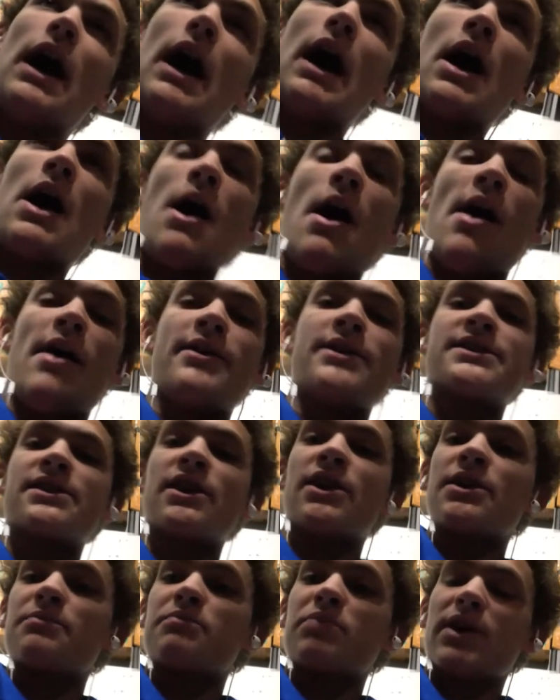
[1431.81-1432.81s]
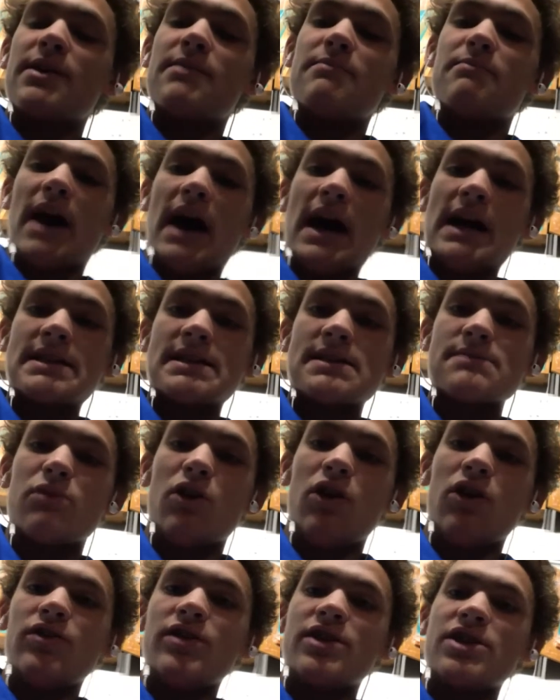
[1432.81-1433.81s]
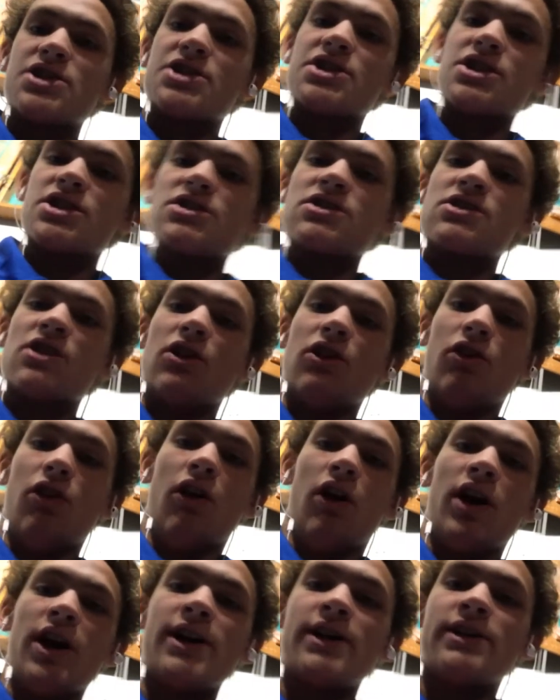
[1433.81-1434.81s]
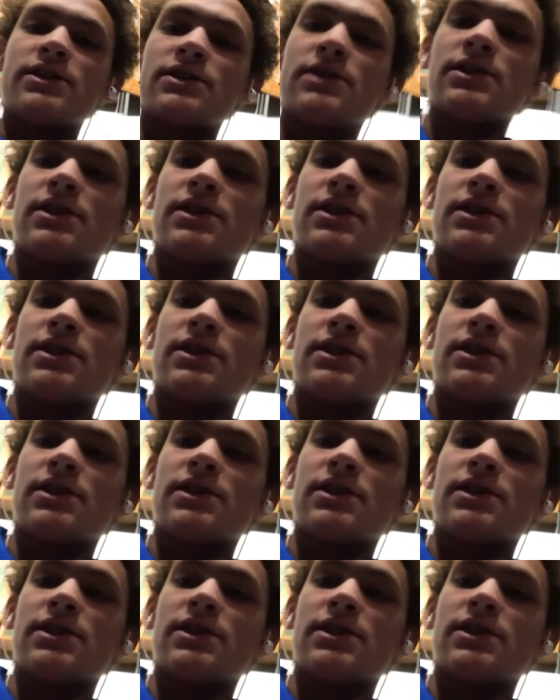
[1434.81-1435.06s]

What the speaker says: I started playing basketball this year a lot.